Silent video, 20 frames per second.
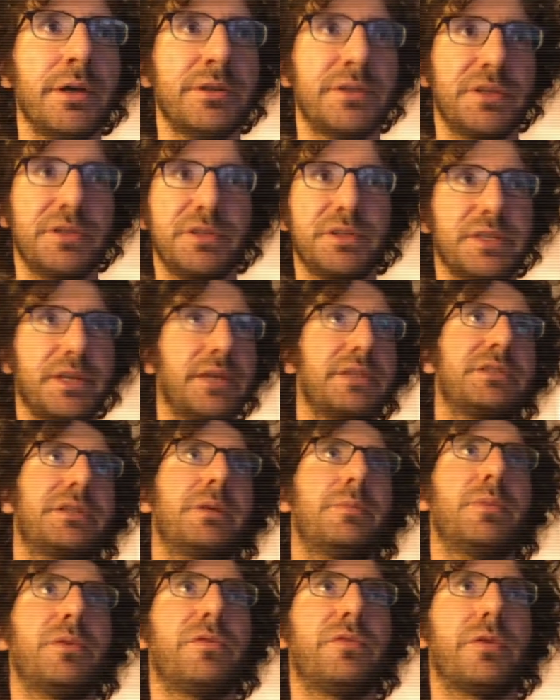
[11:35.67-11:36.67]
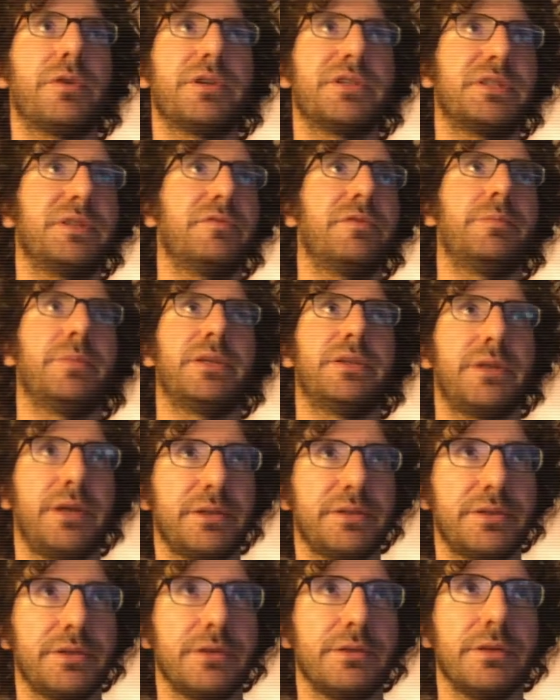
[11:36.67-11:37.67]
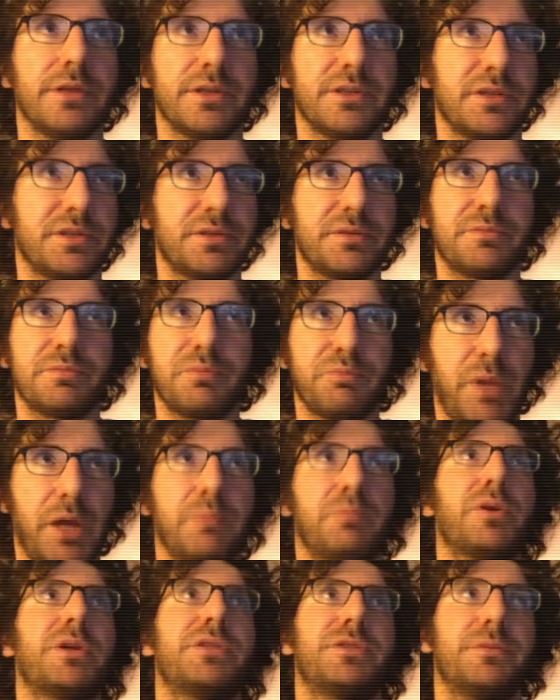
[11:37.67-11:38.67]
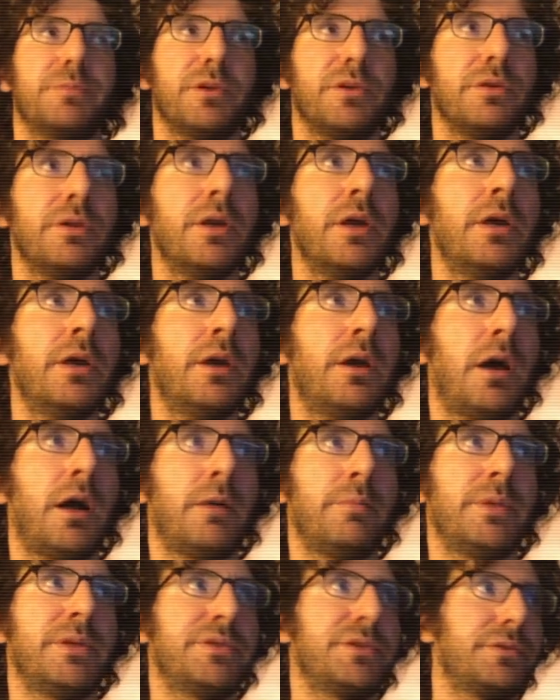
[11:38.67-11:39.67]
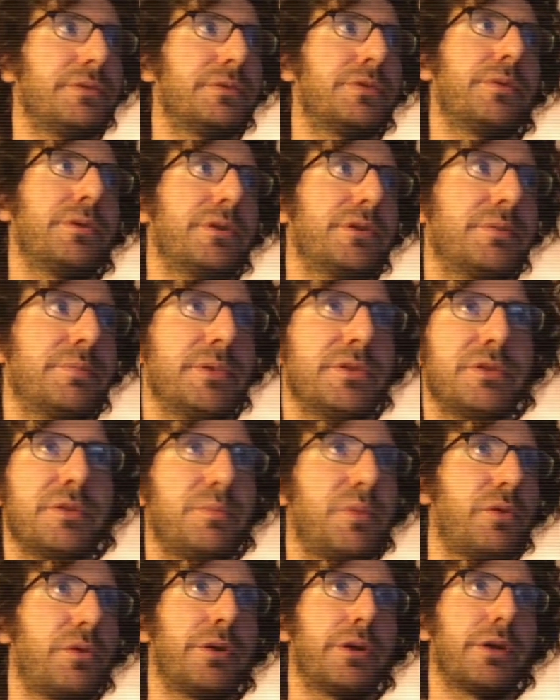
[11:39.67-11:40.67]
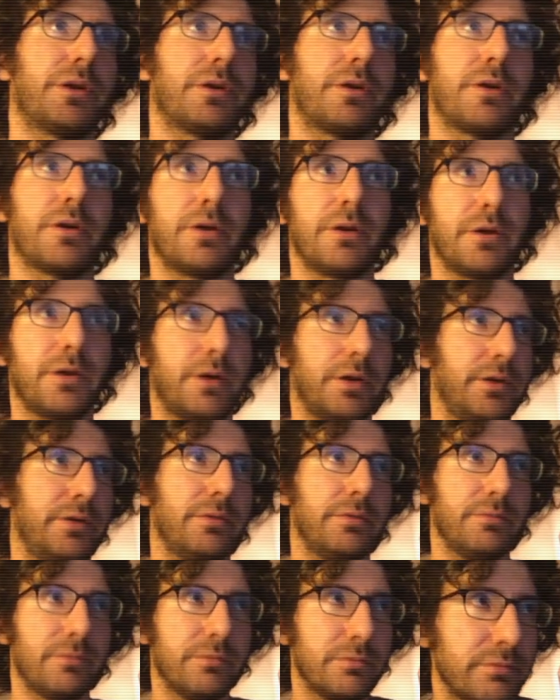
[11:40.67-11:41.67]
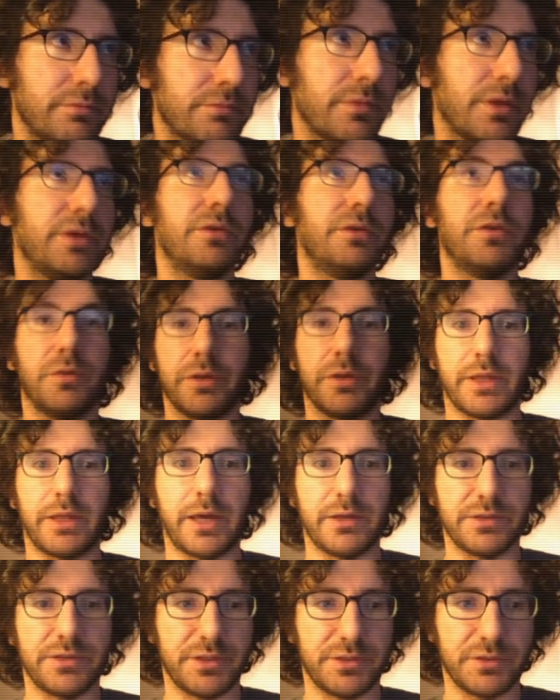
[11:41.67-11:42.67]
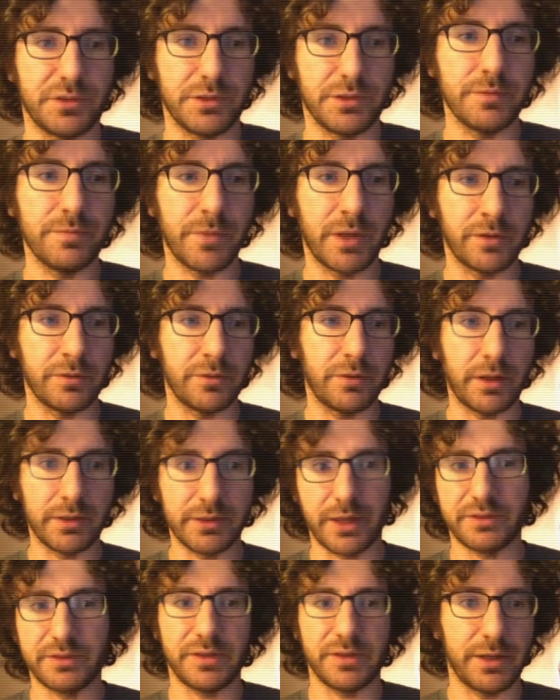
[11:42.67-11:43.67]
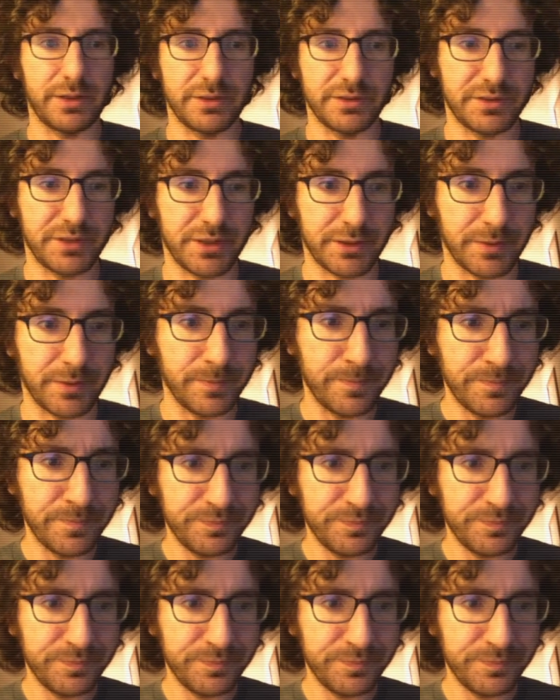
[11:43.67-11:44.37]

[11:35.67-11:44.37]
So she's against it before it's even been tested, like just by principle. And so Twitter's been supporting her in doing that, essentially. And I'll get to that in a second.